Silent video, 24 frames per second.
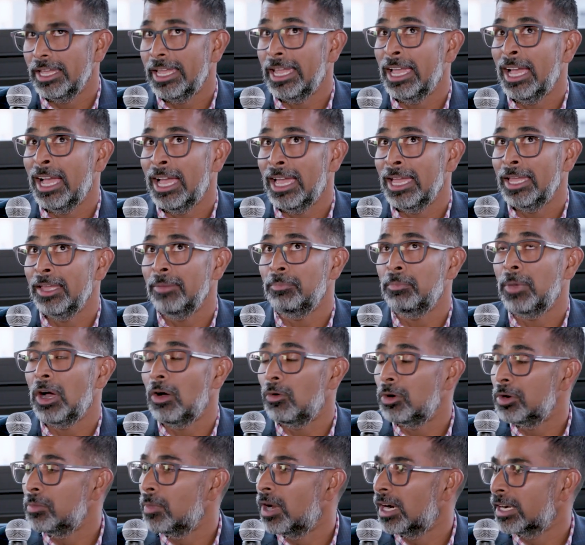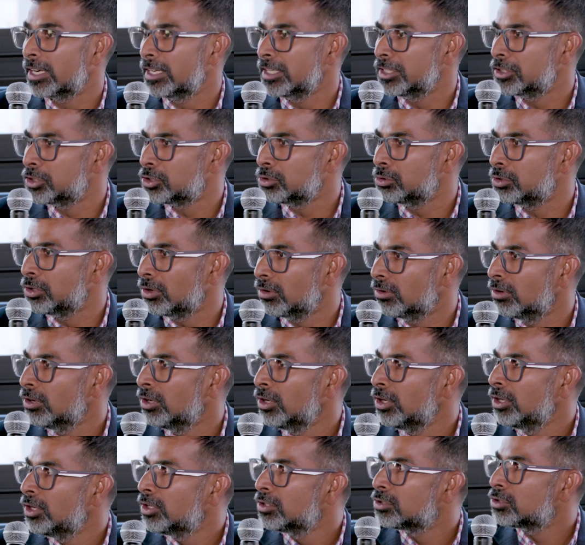AI-powered marketing studio.
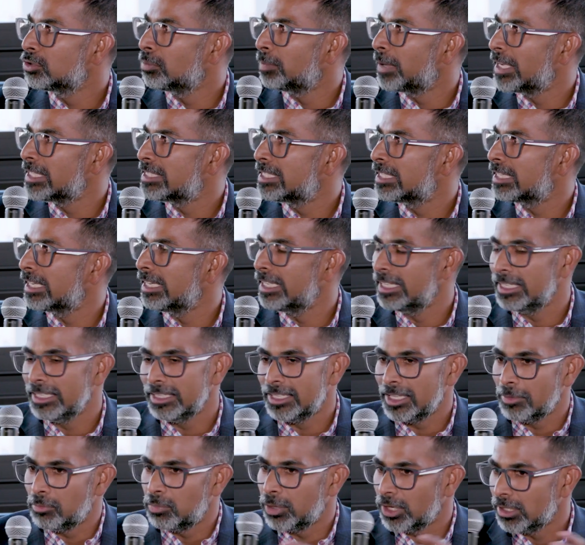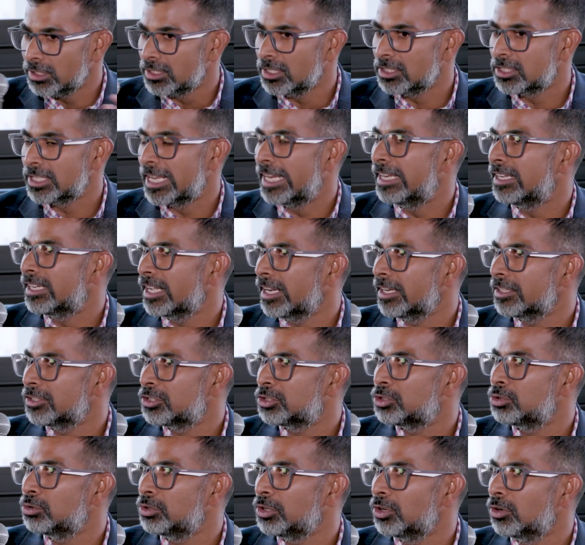So basically, they build this entire
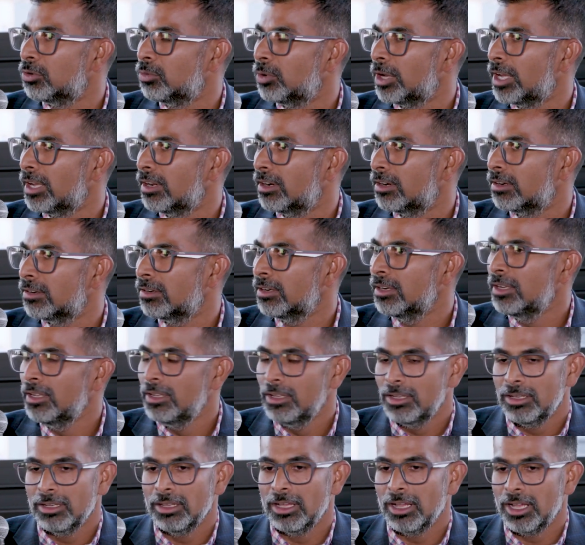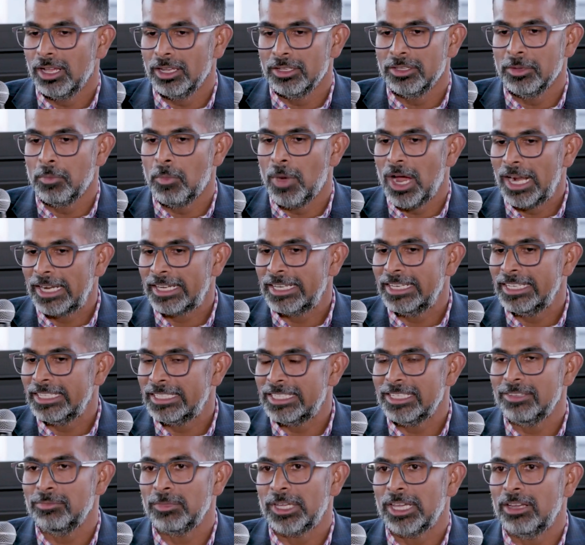studio where the
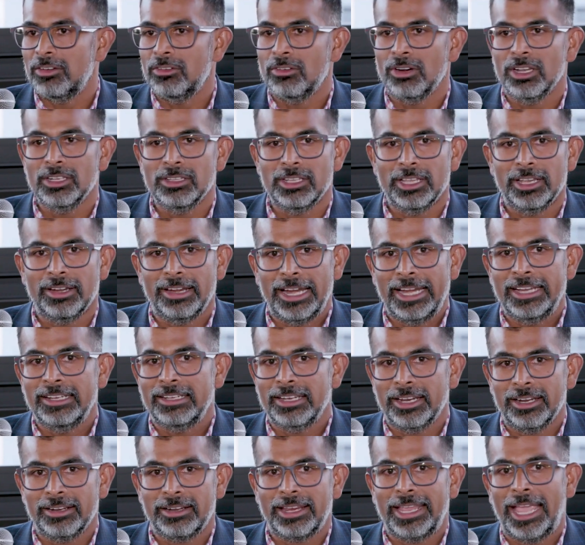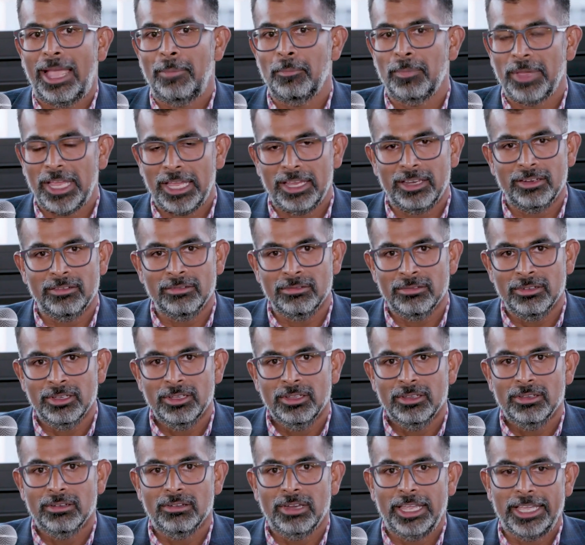marketing team can run their entire campaign,
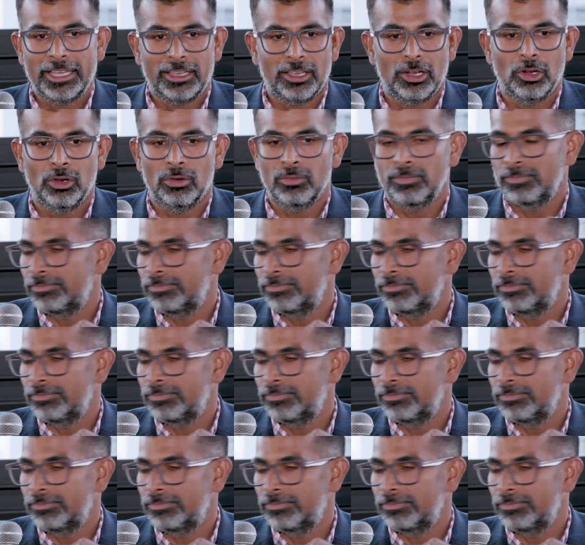like,